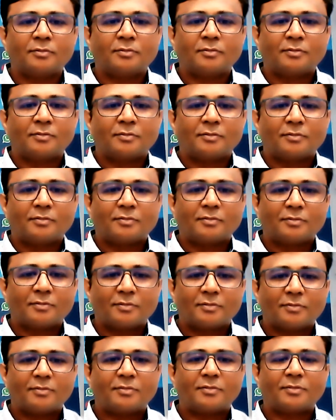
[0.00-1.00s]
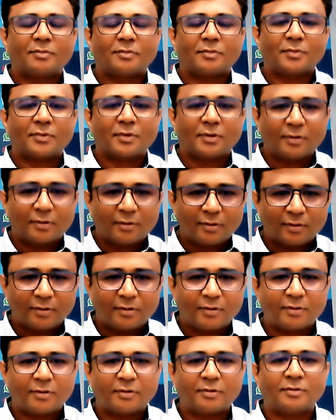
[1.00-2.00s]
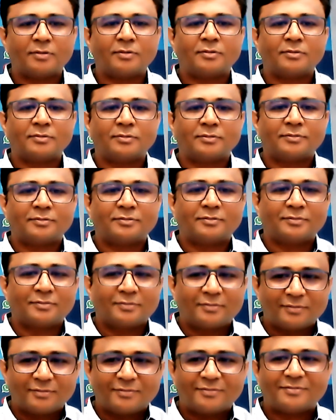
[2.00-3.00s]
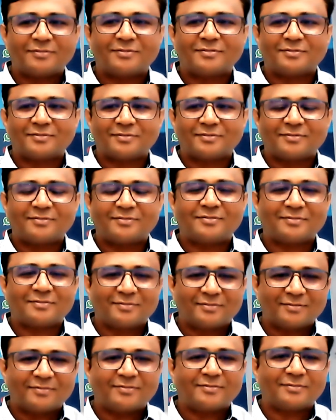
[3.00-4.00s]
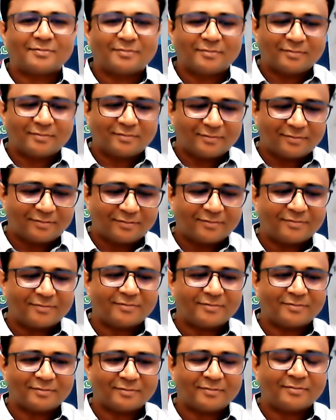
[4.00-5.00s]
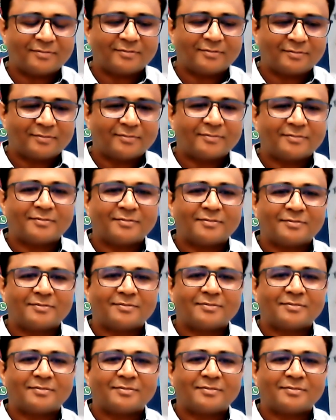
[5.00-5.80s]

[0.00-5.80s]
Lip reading: The person shown says nothing.